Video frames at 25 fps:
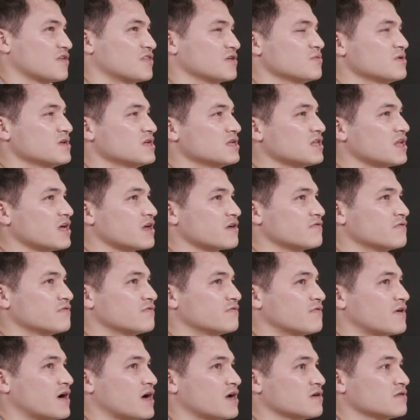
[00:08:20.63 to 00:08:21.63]
I think we hit like
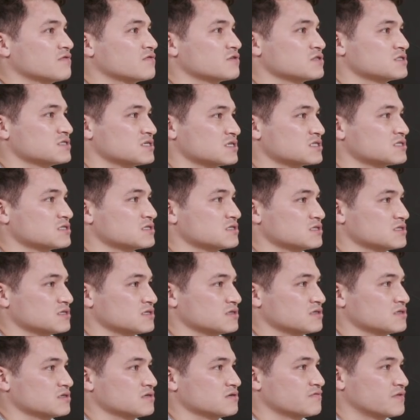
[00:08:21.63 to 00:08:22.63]
5 or 6
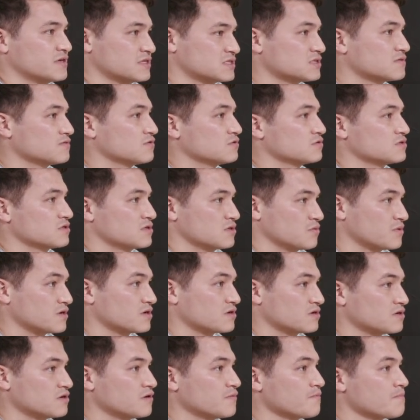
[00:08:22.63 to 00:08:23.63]
festivals in the
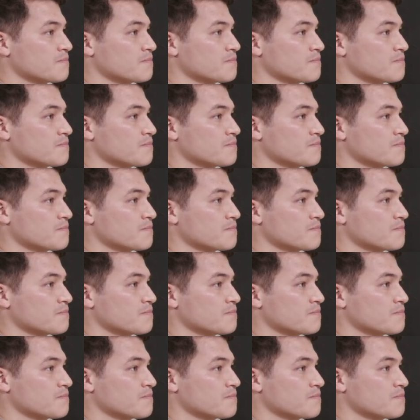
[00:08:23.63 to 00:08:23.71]
winter.